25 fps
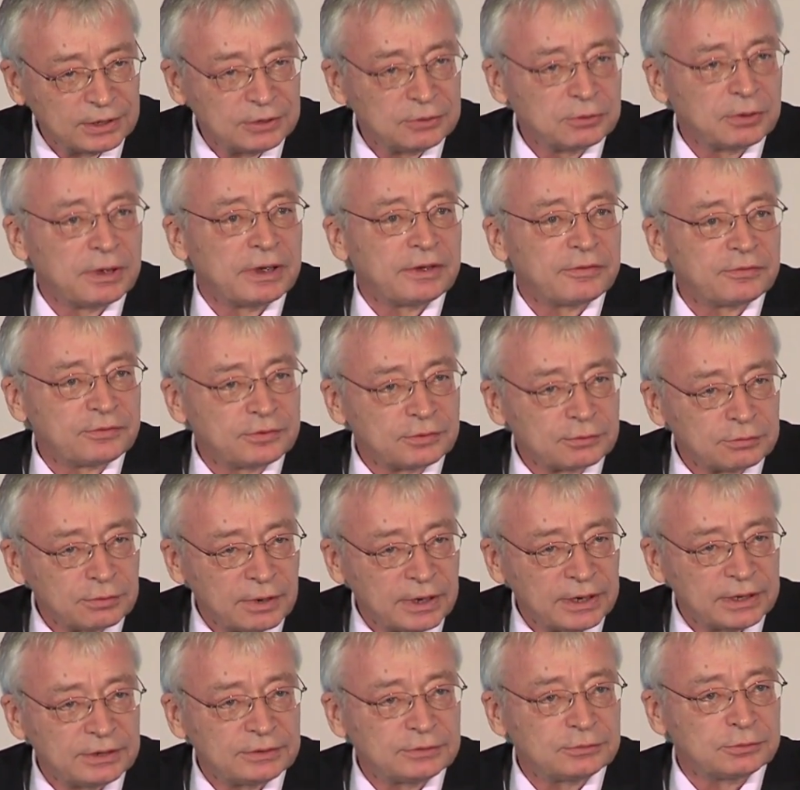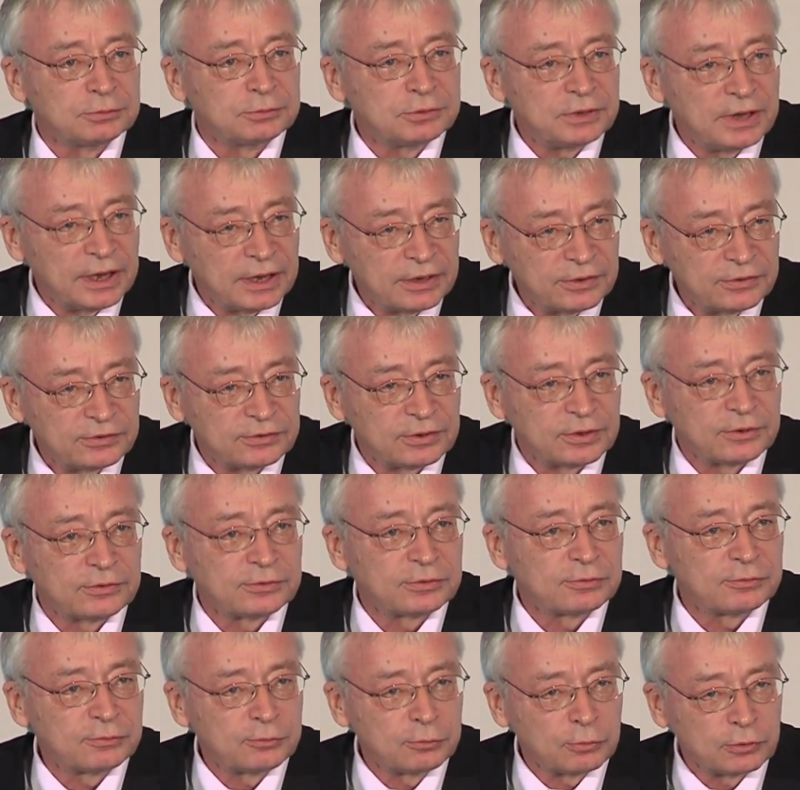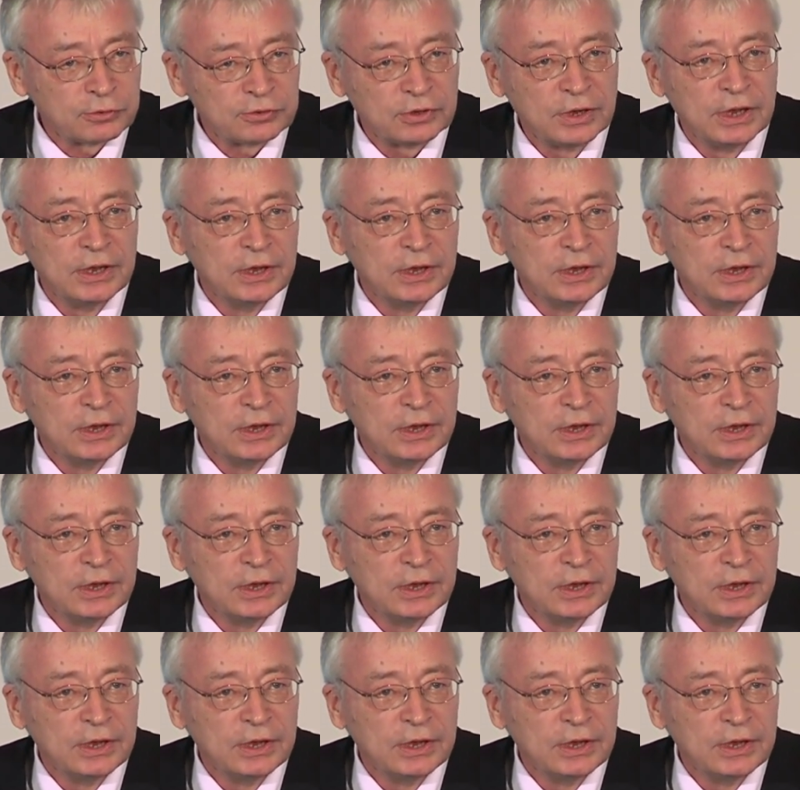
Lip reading: You have the right to tax and so forth.